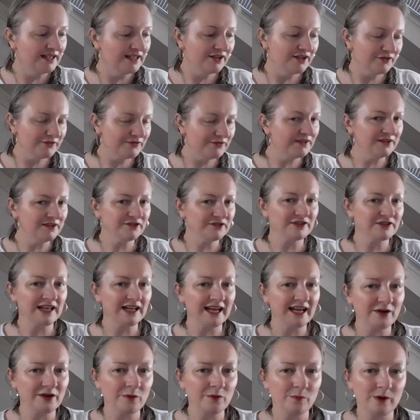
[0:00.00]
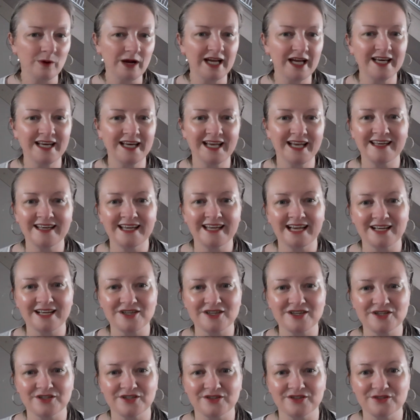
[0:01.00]
Feels like a white hat
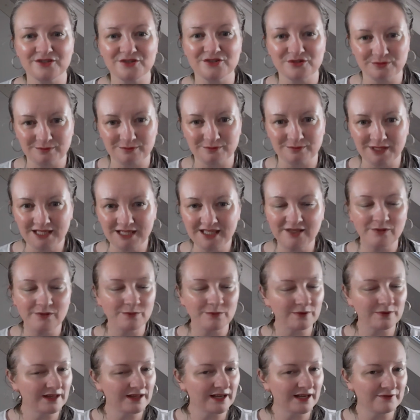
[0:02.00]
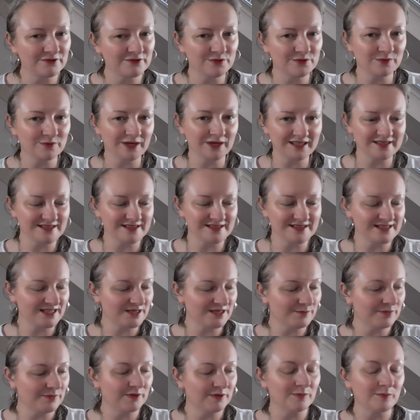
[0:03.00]
action to me. We'll have to wait and
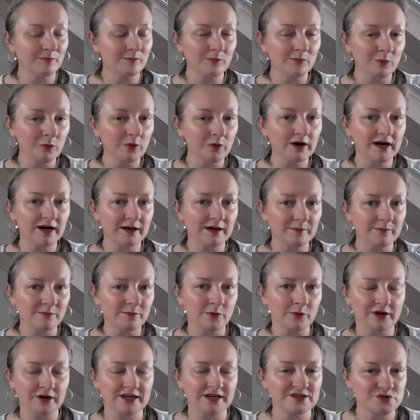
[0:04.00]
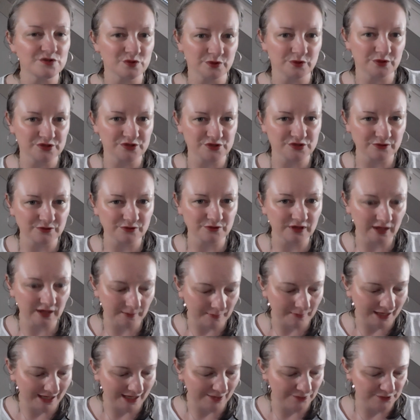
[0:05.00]
see, but more and more is going to
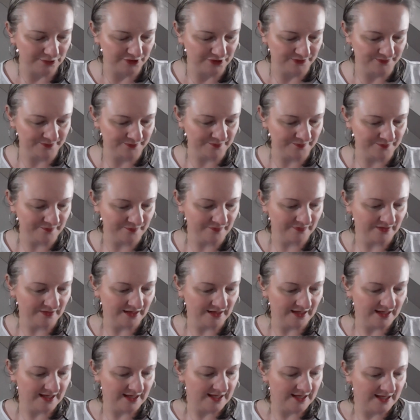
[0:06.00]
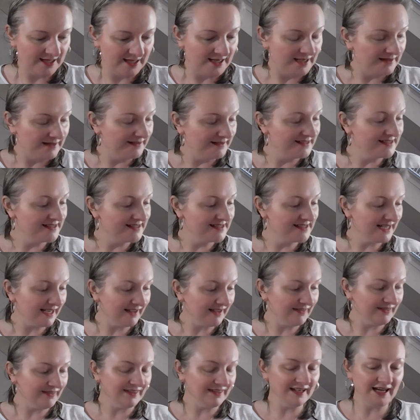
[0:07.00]
come out. The
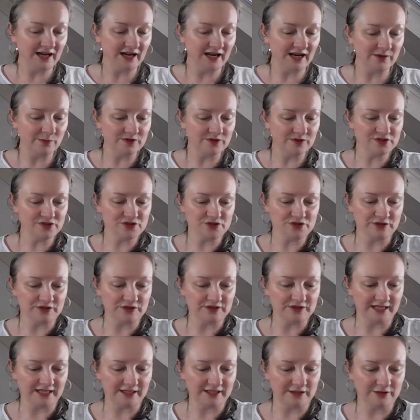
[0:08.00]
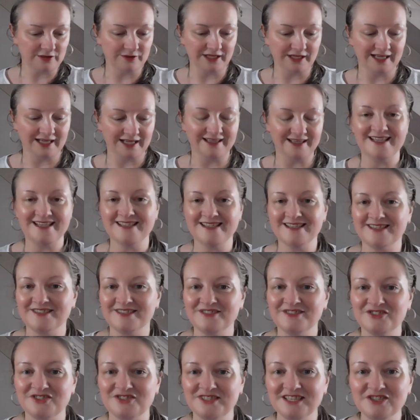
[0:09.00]
second thing I wanted to take a look at is
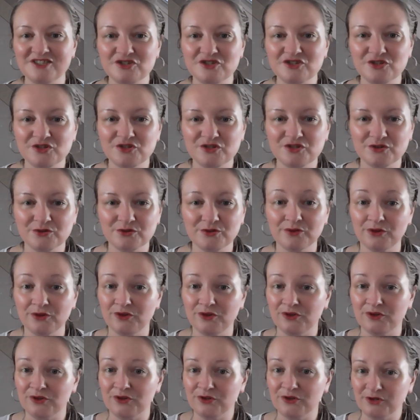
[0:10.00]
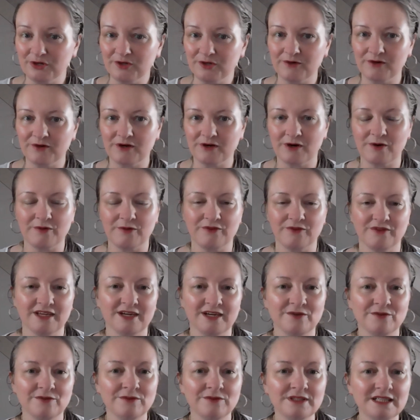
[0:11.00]
the digital euro.
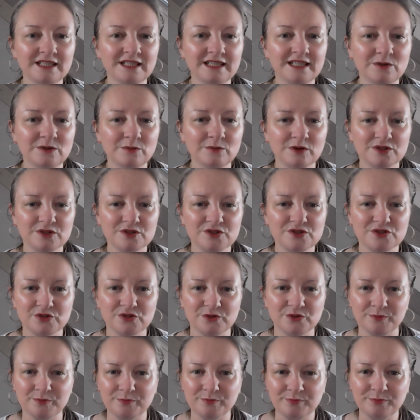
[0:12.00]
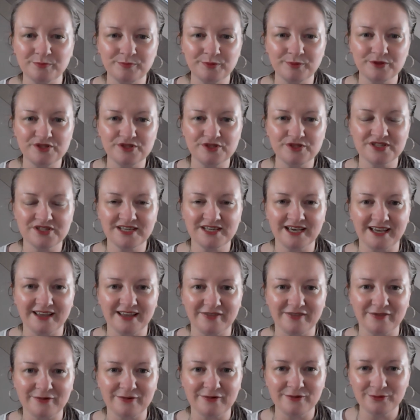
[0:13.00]
They really want to push
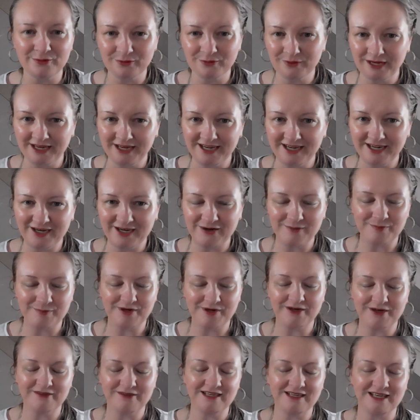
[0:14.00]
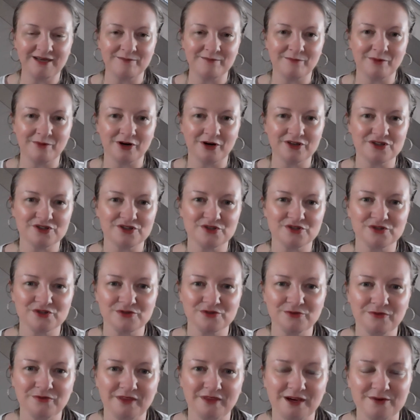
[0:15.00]
that through here. Apparently in March
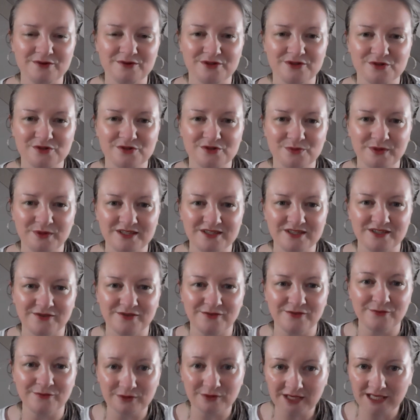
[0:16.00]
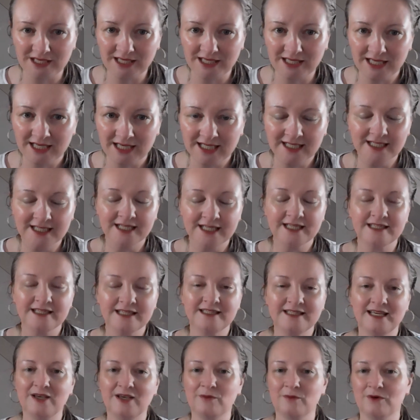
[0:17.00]
2023,
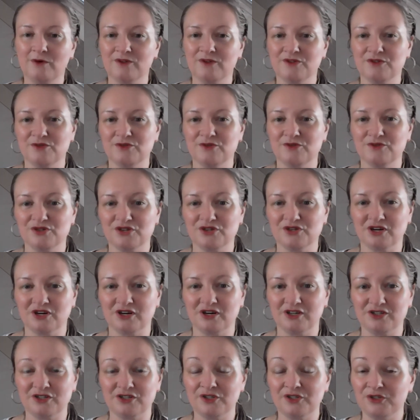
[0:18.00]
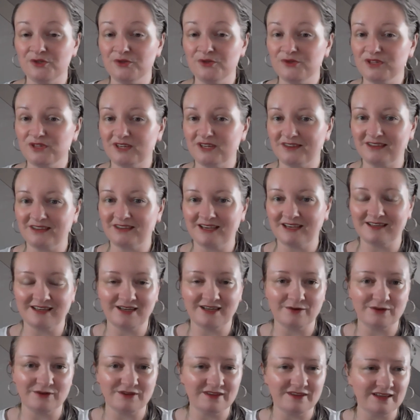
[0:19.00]
they want to start using that
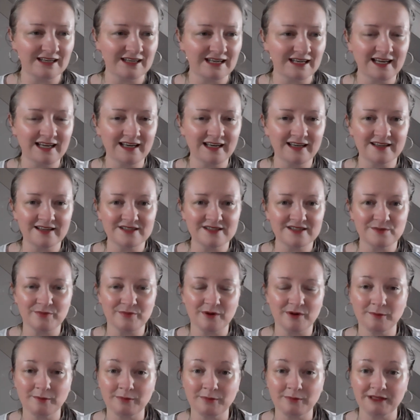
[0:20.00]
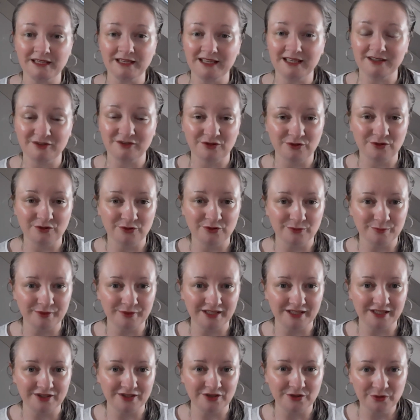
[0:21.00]
here in the Netherlands and probably in the
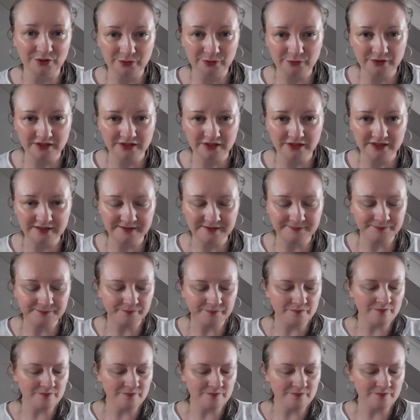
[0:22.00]
European Union.